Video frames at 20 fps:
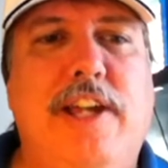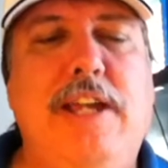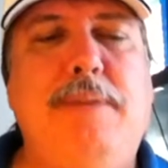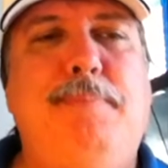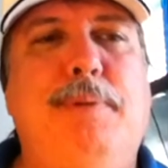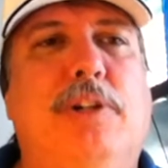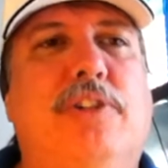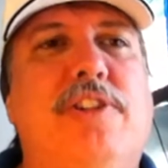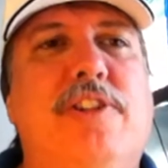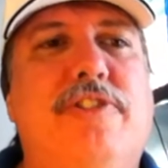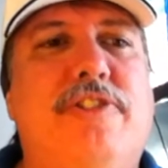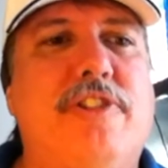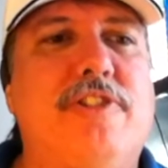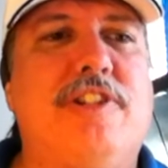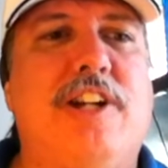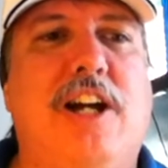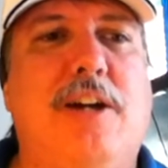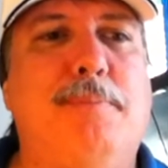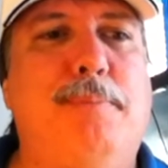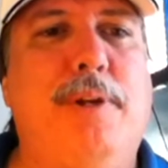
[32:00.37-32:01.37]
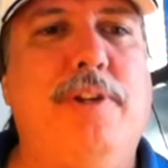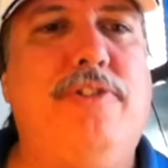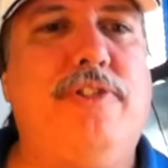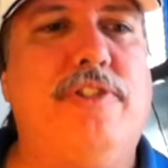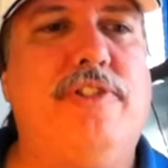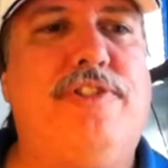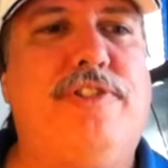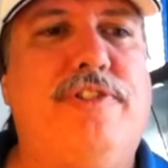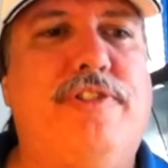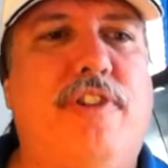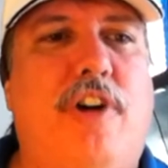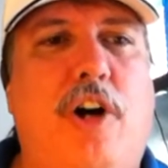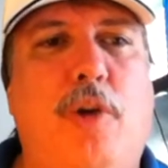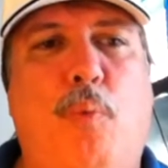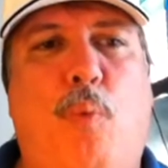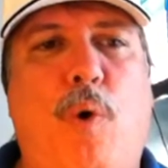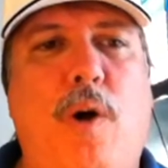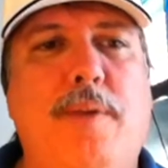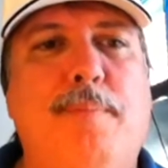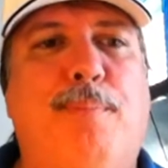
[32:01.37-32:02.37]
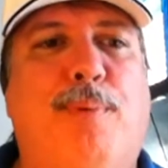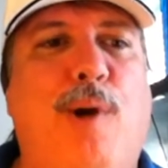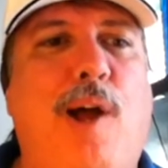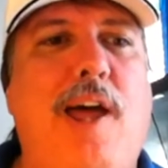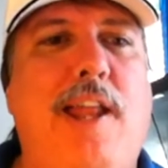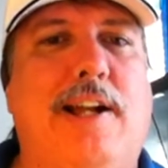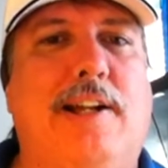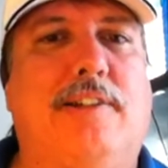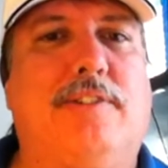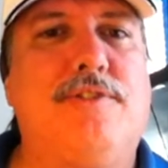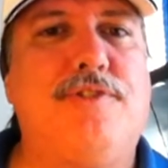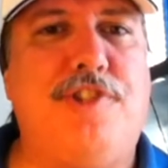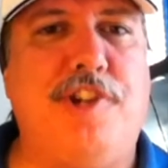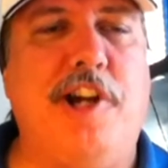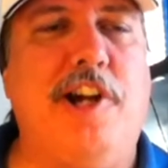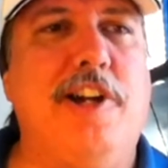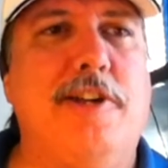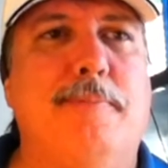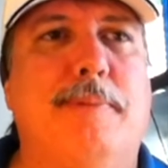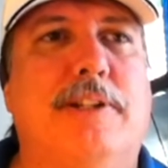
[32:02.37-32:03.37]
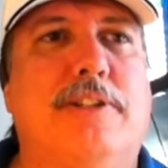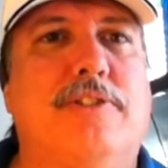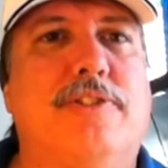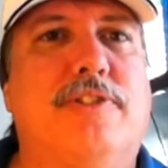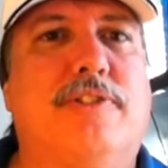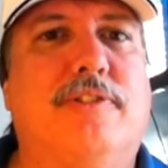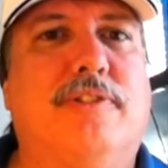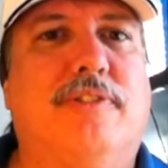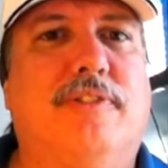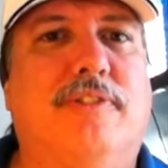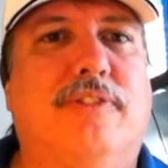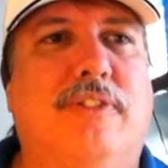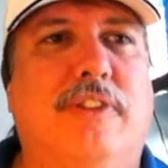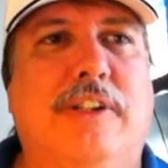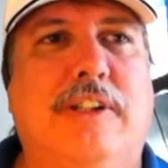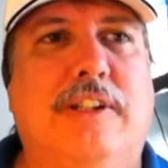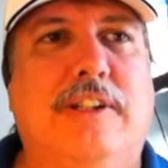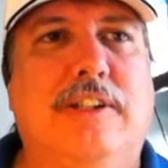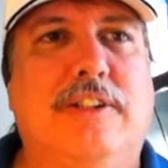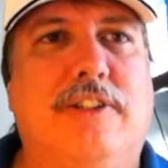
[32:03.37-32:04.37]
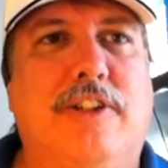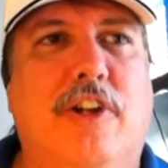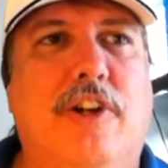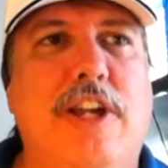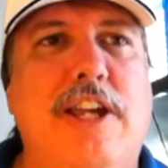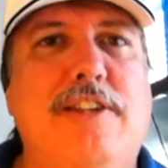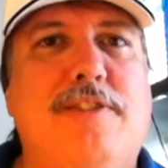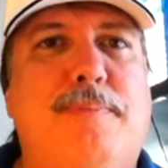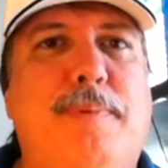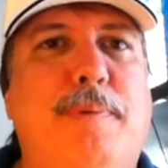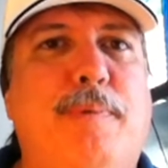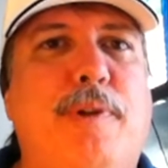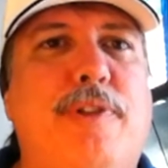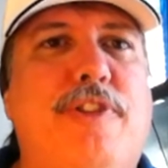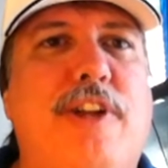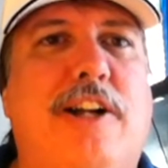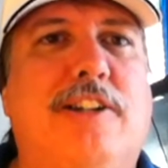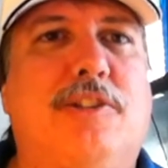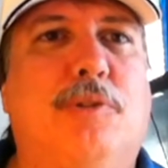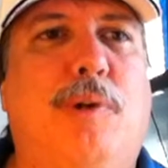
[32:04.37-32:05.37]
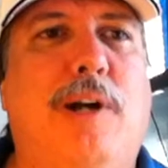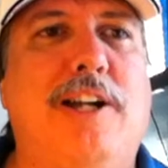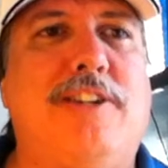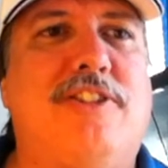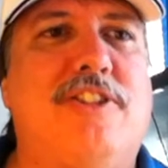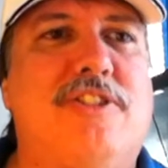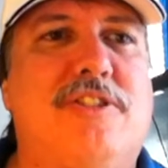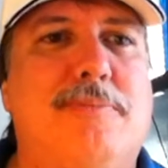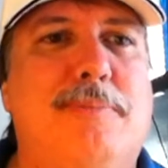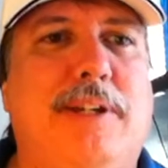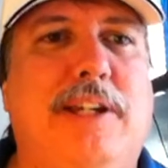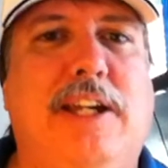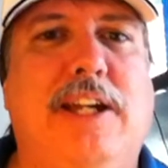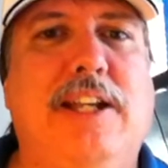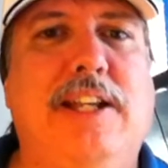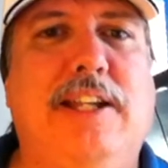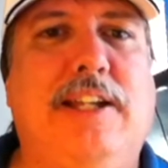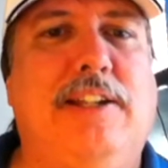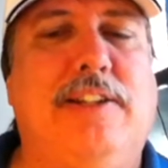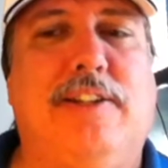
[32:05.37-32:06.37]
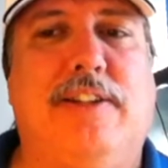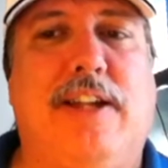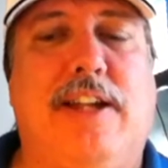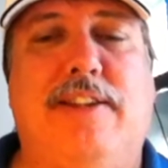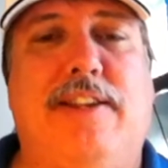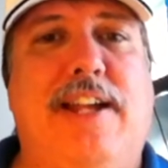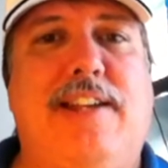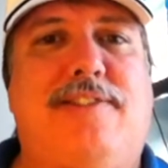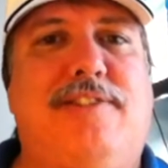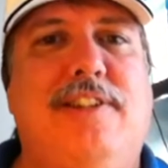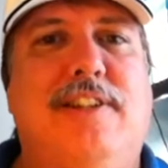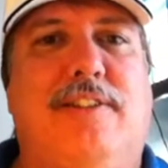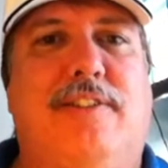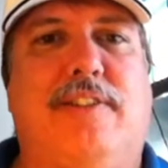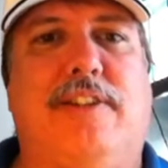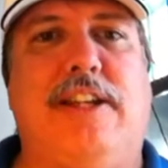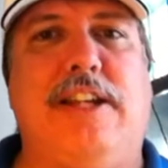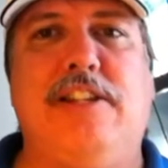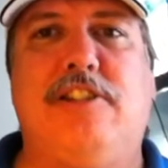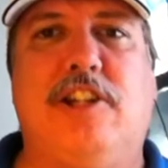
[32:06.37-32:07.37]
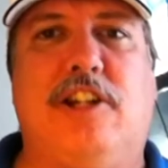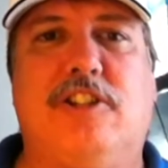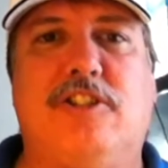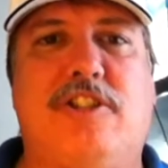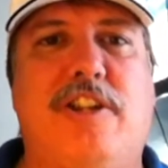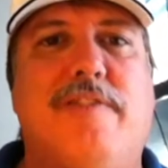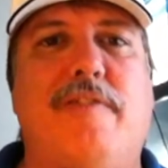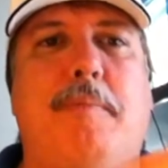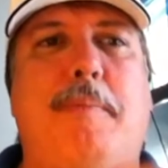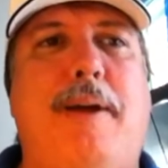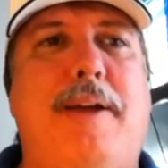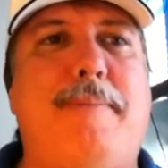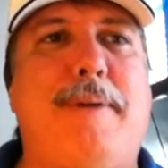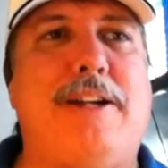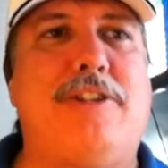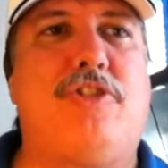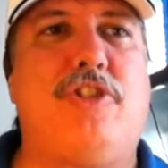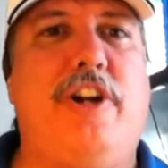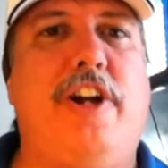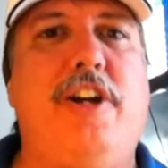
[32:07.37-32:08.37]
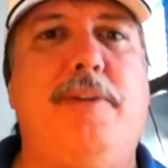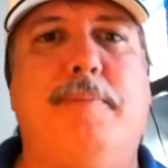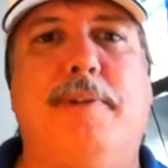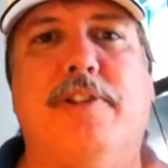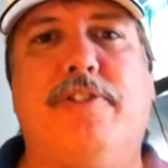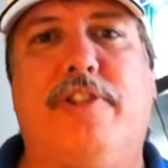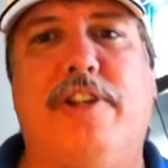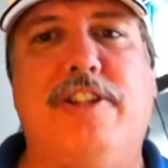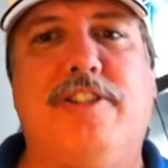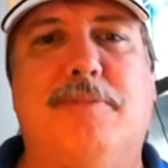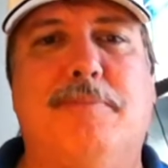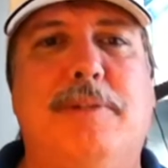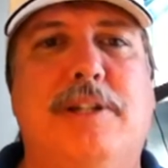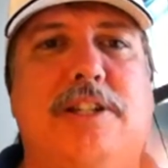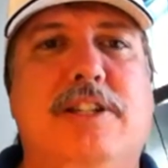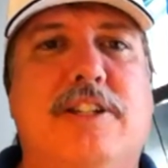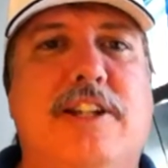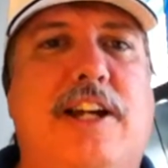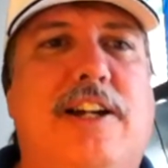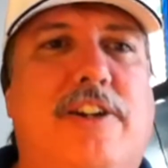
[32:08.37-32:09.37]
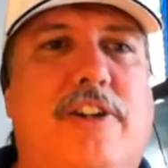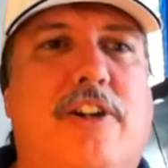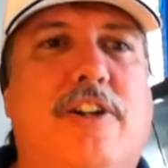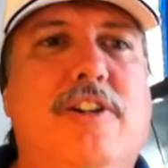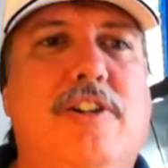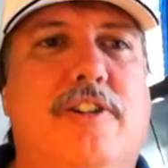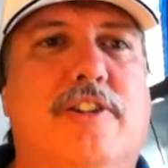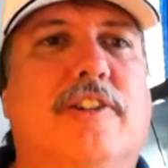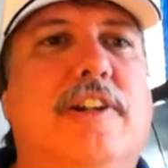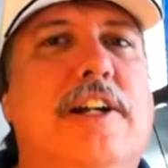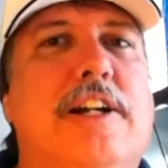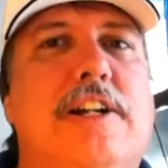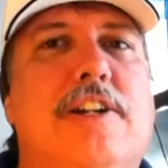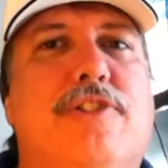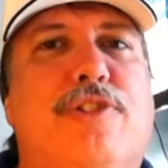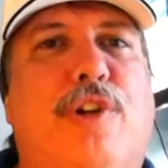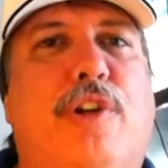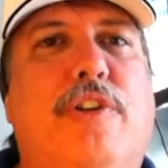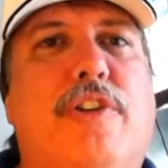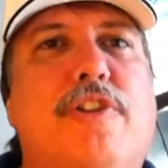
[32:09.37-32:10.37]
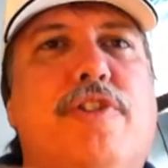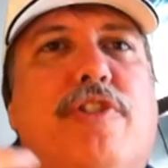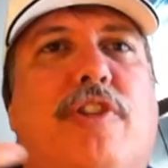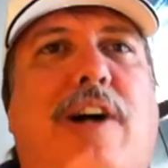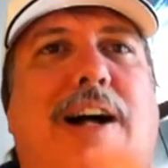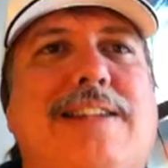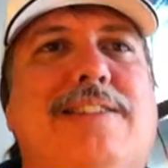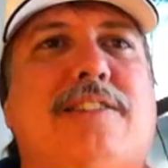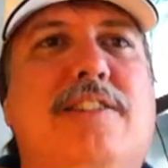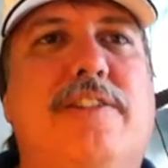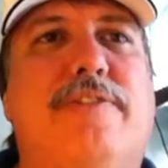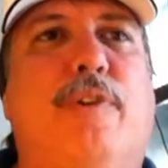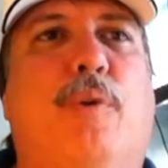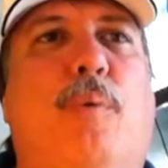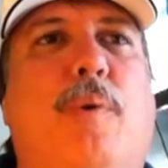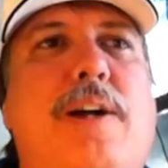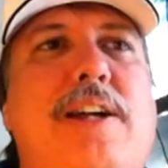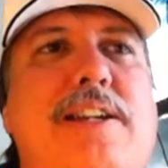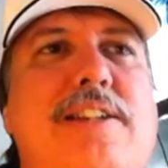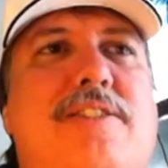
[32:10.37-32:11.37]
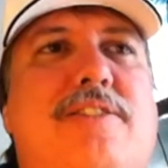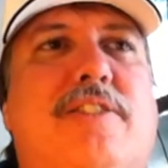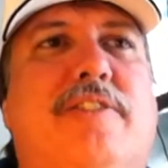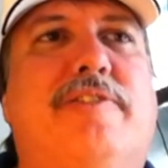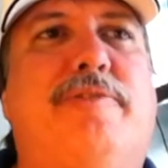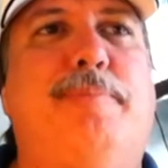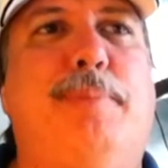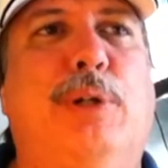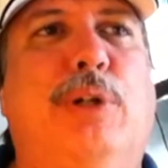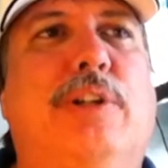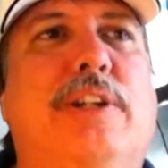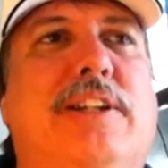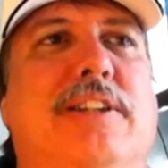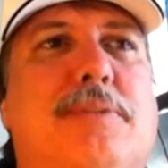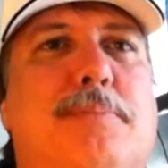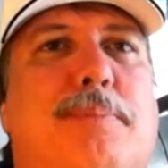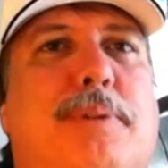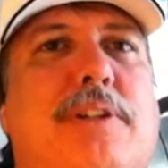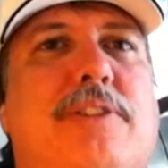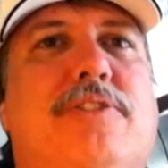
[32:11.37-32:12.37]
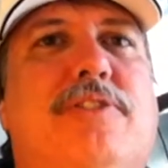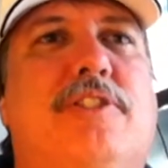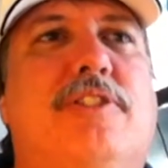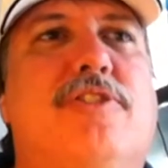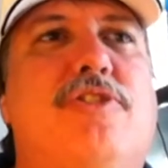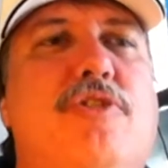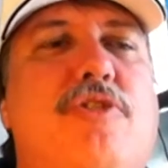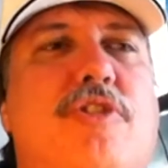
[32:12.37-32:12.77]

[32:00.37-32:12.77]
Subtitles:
He built his entire business on one product, Cherry Mints. He's been with Dr. Wallach since the beginning, and that's it. He talks to everybody about Cherry Mints, and he's $1 million earner. So there's lots of different ways of building the business.